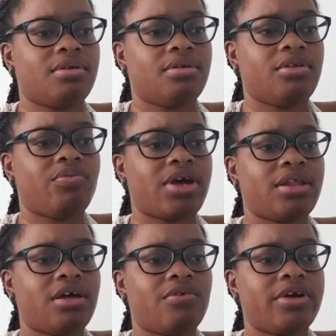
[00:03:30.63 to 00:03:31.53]
You probably
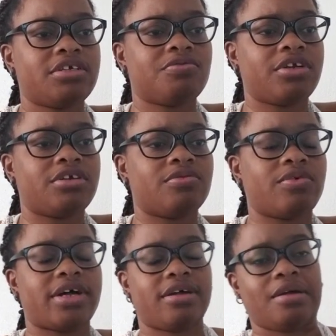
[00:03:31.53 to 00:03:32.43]
always wondered
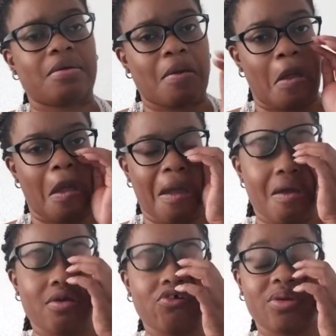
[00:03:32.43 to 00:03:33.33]
why
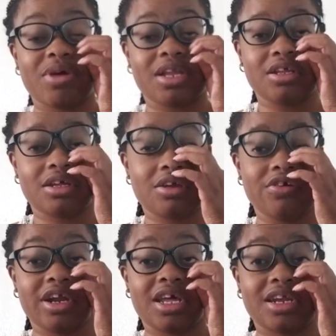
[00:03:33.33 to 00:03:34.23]
grandma look at
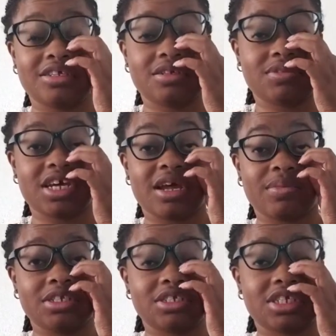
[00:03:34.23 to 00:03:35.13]
granddaddy sometime
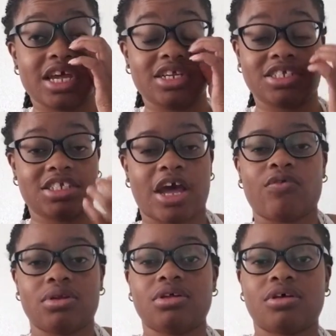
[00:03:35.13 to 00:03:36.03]
and just had this
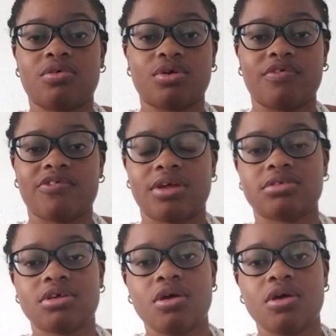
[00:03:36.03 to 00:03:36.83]
sour look on her face.